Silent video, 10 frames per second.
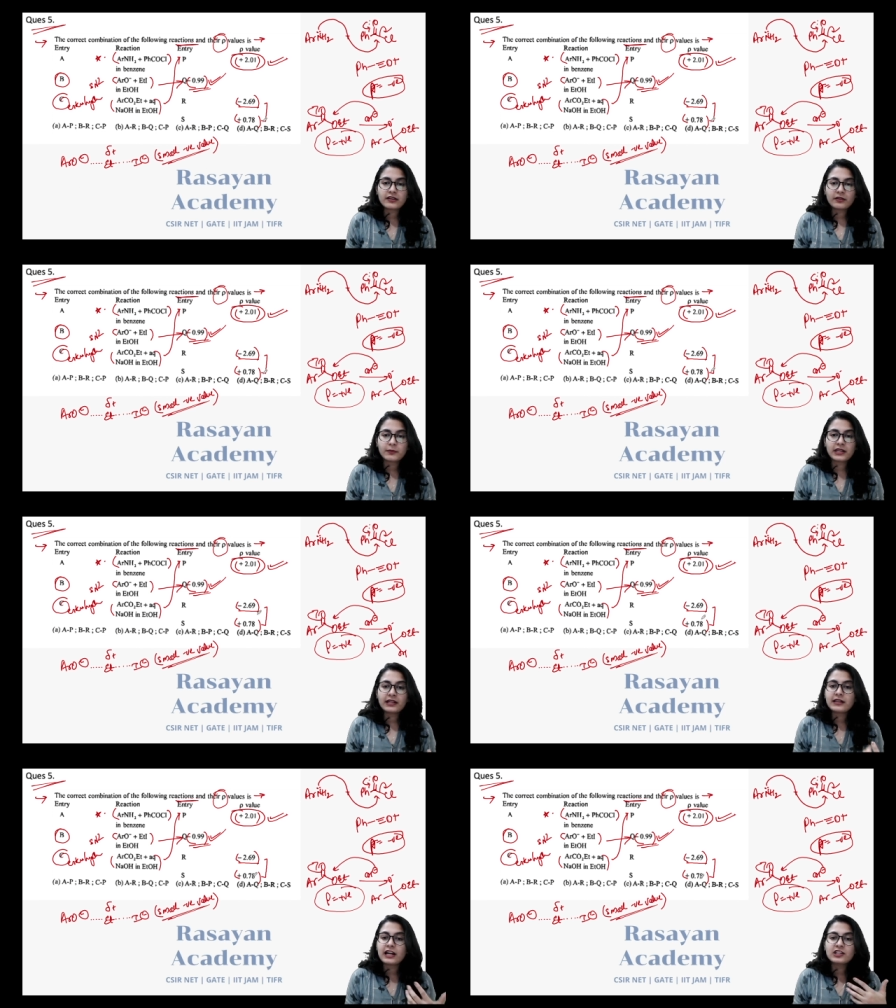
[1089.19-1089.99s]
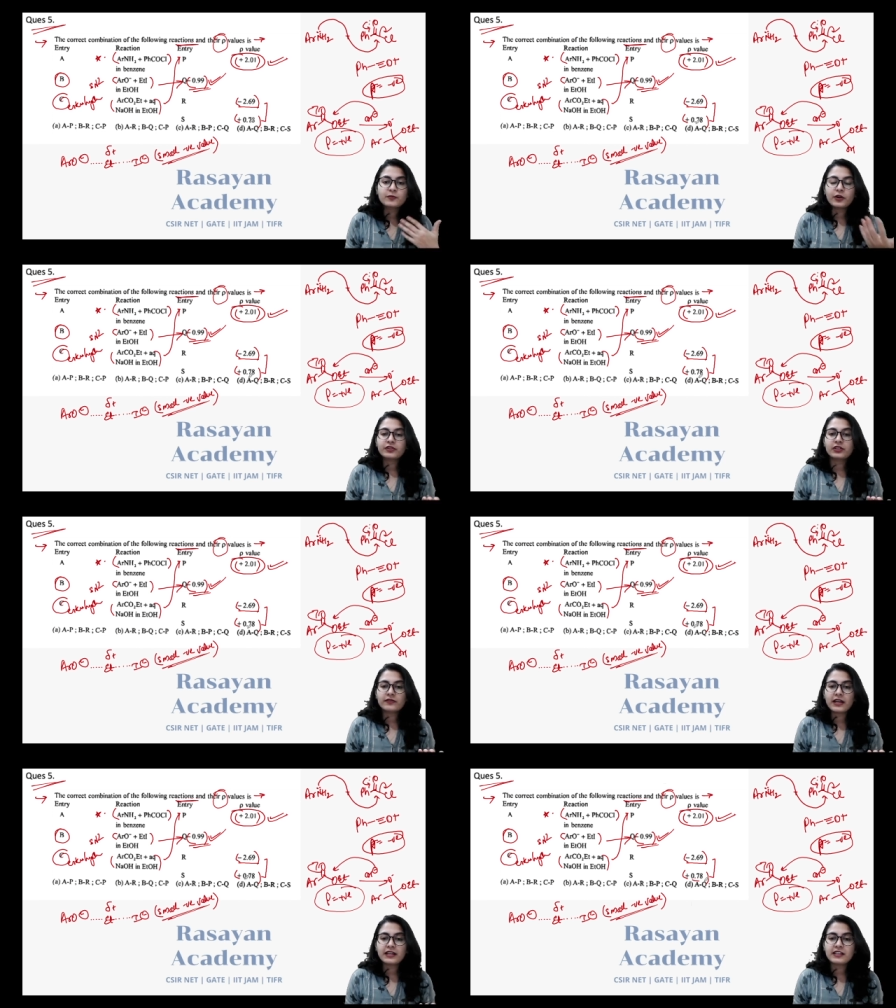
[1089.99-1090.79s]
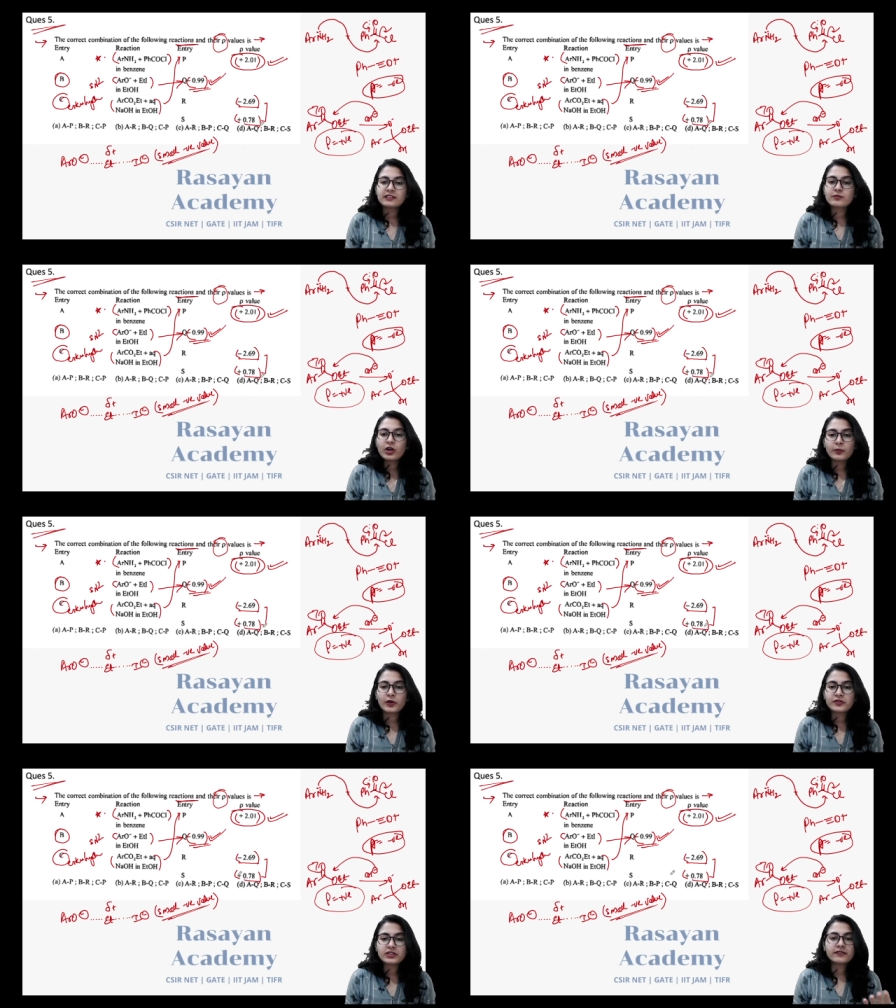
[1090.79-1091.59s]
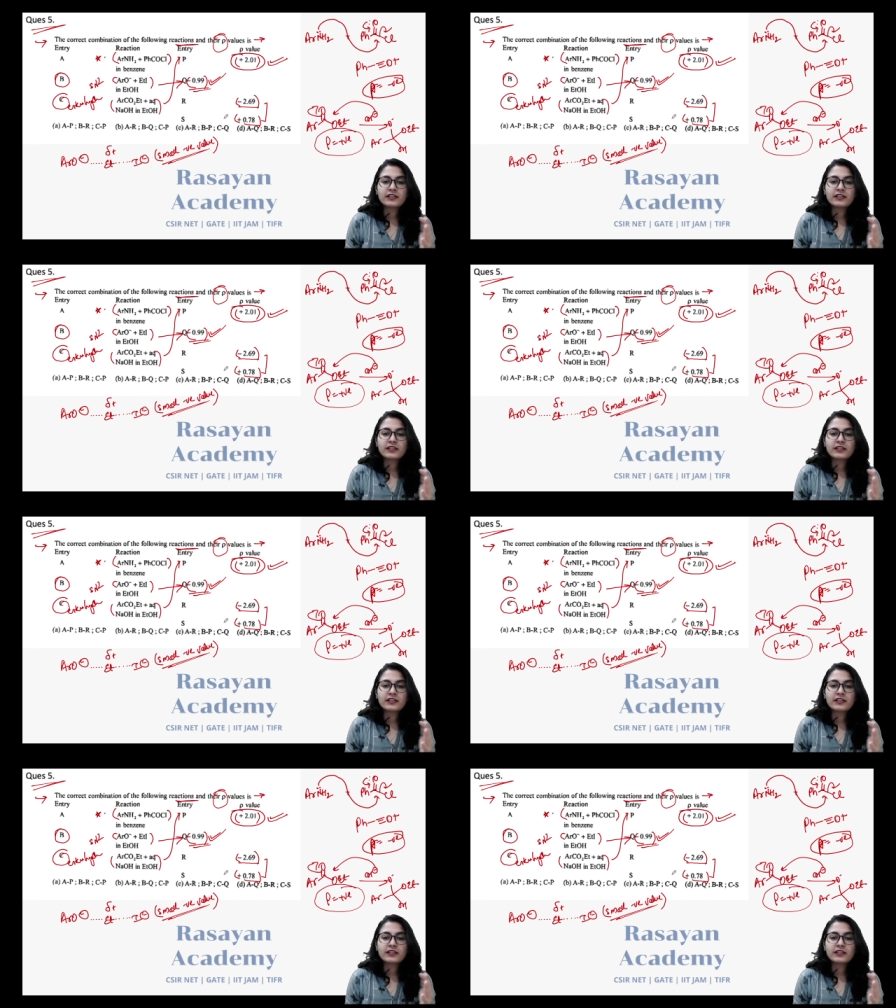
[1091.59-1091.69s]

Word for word: remaining, large positive and small positive,